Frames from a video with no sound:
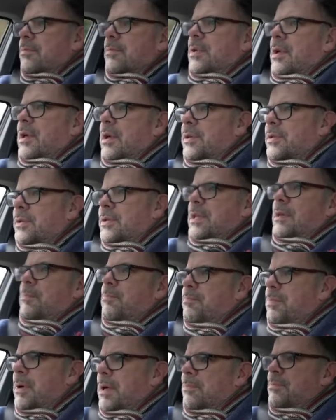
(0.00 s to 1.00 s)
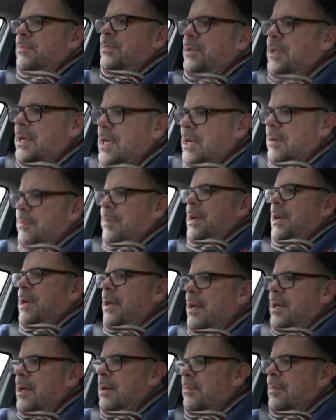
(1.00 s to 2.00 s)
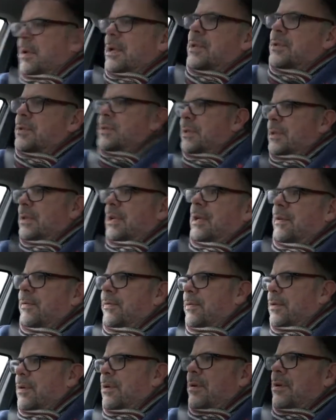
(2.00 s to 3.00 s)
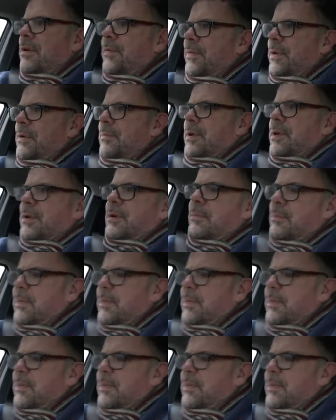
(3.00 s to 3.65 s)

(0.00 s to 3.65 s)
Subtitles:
nasty bumps coming up. Let's lift off. Here we are,